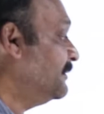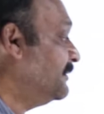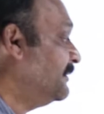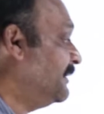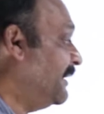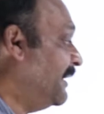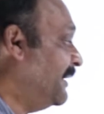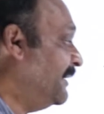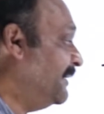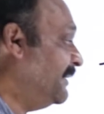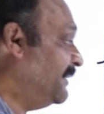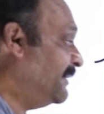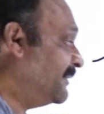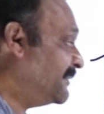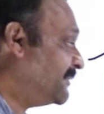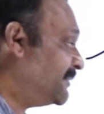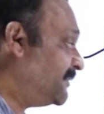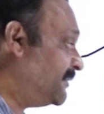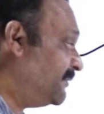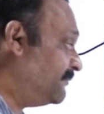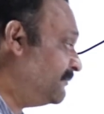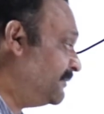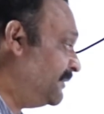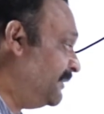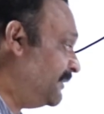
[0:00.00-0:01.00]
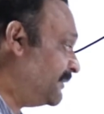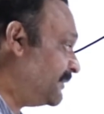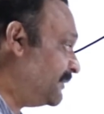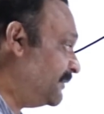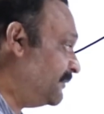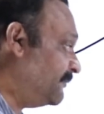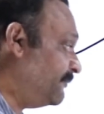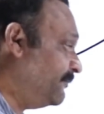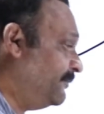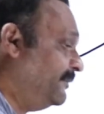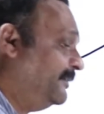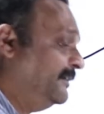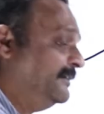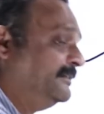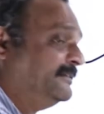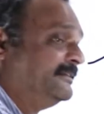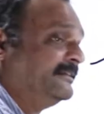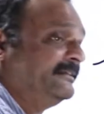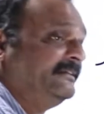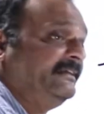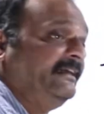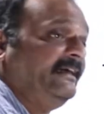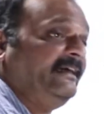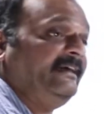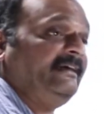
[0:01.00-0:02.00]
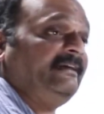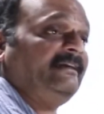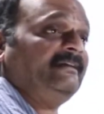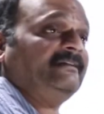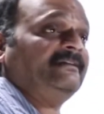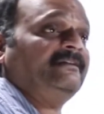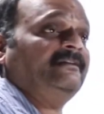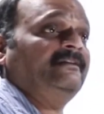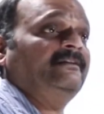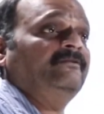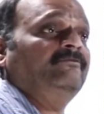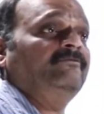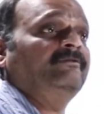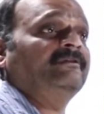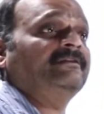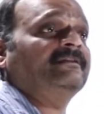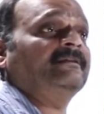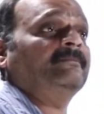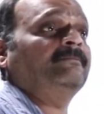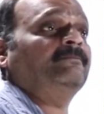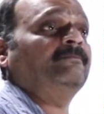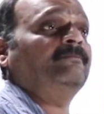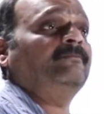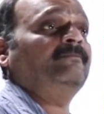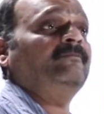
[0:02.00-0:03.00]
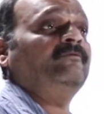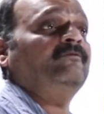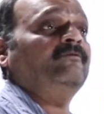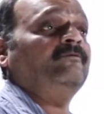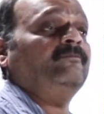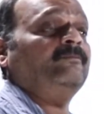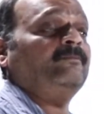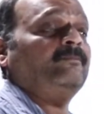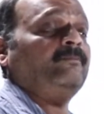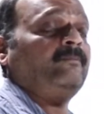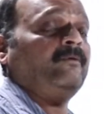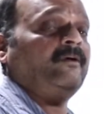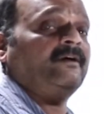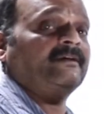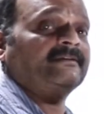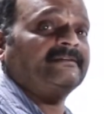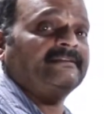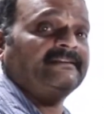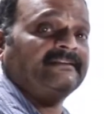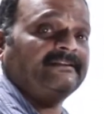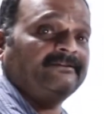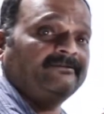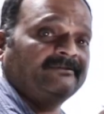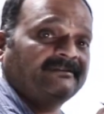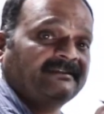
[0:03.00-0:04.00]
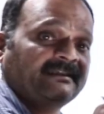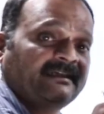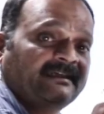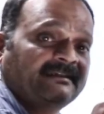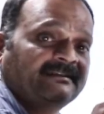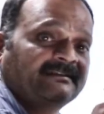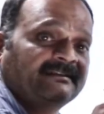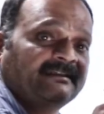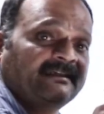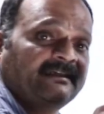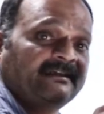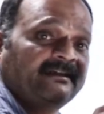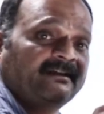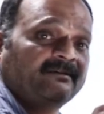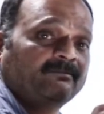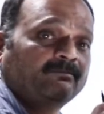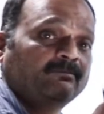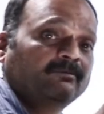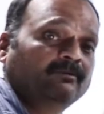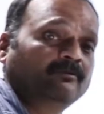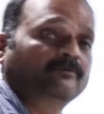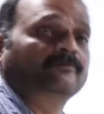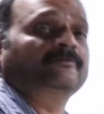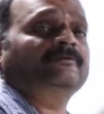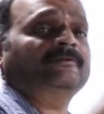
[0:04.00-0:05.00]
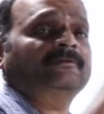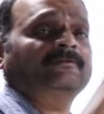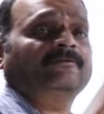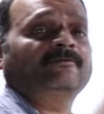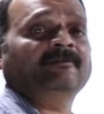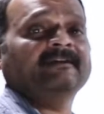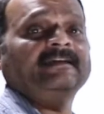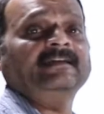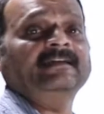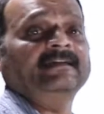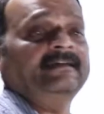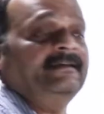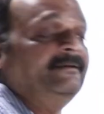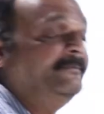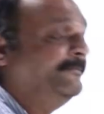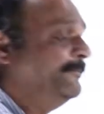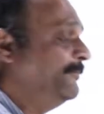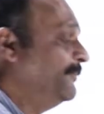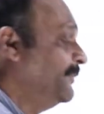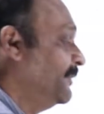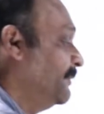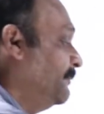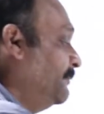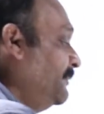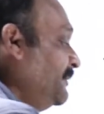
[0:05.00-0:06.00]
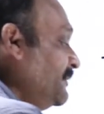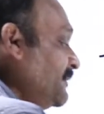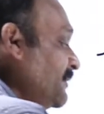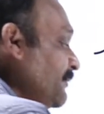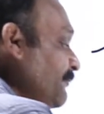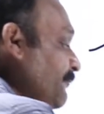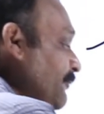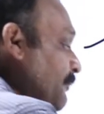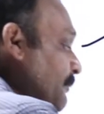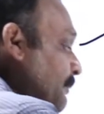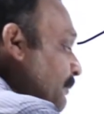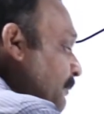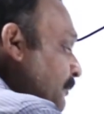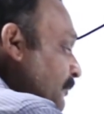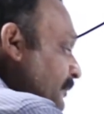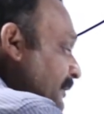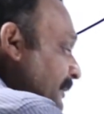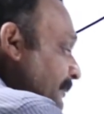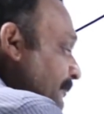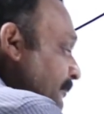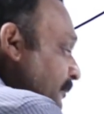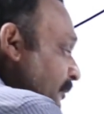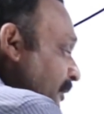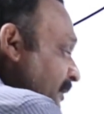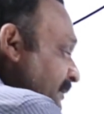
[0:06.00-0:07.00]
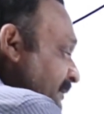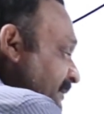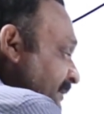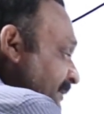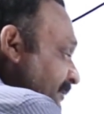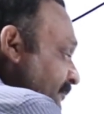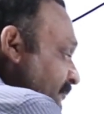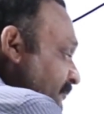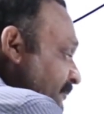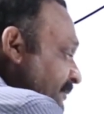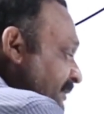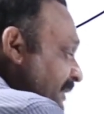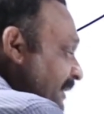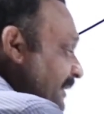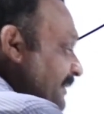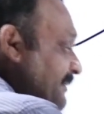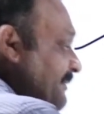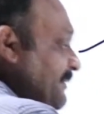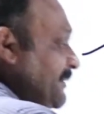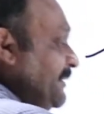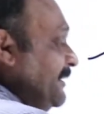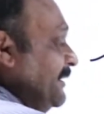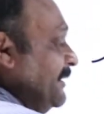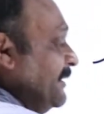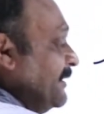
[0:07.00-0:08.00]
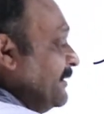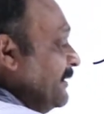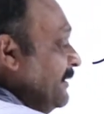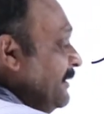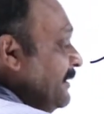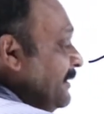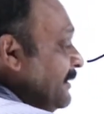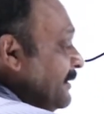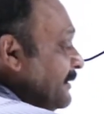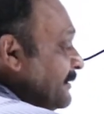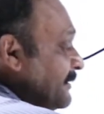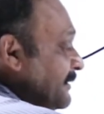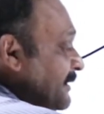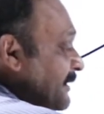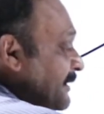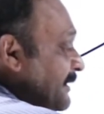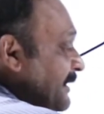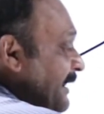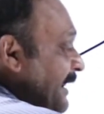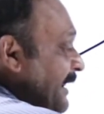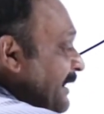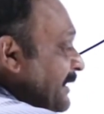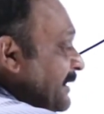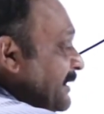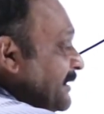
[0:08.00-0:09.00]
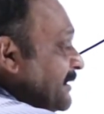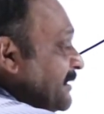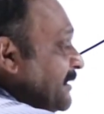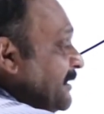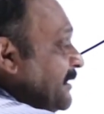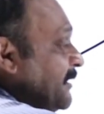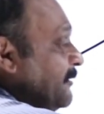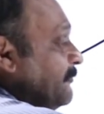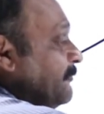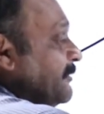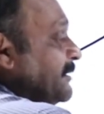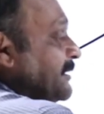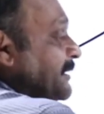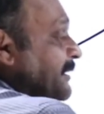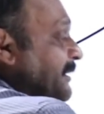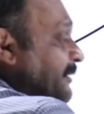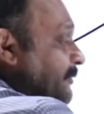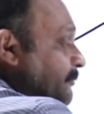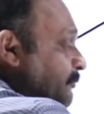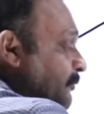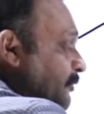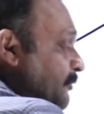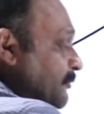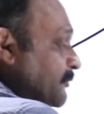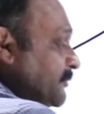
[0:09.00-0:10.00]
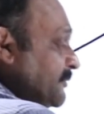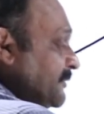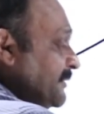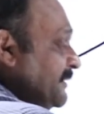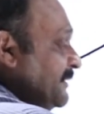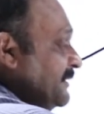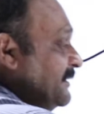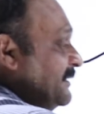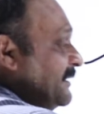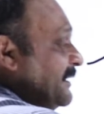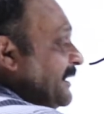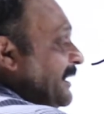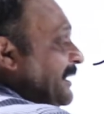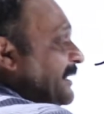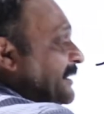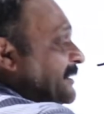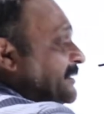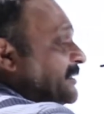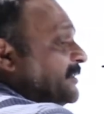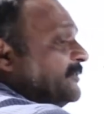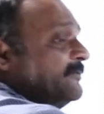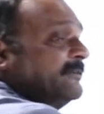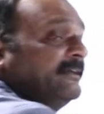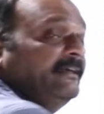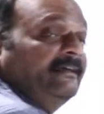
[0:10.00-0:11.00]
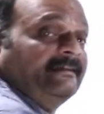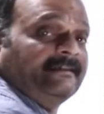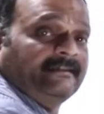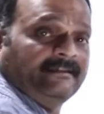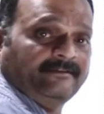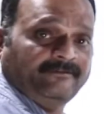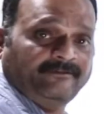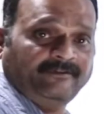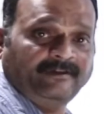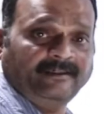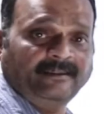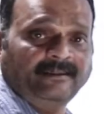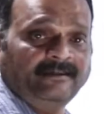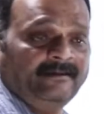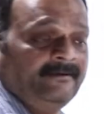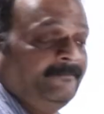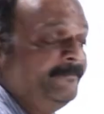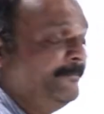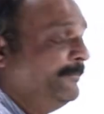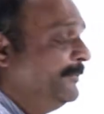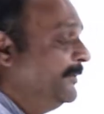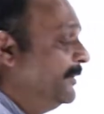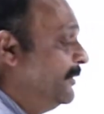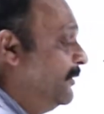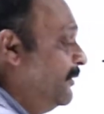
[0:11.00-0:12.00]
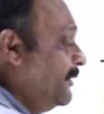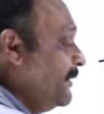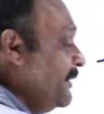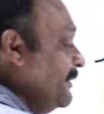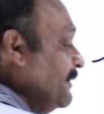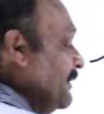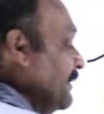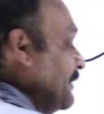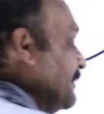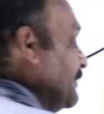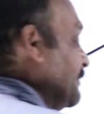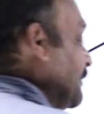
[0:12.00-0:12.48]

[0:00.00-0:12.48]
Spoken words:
direction of the electric field is the direction in which a positive charge carrier moves freely. Means if you put a positive charge here, the direction in which it moves is the direction of the electric field. Okay, that is